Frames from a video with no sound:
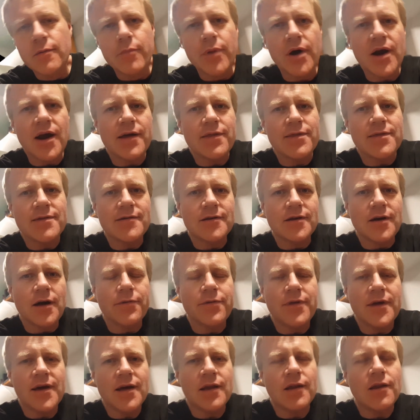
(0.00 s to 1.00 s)
But I
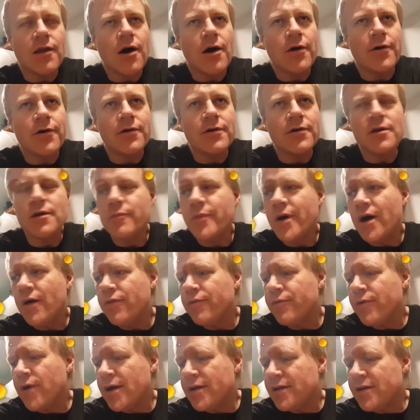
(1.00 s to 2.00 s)
think it lagered at
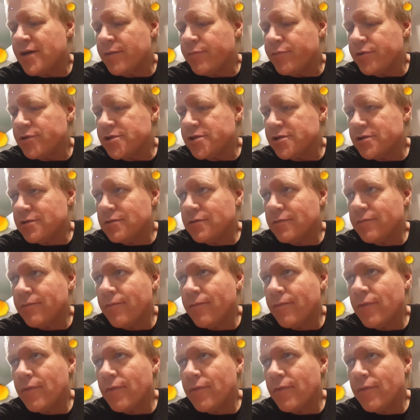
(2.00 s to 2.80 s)
about the right temperature.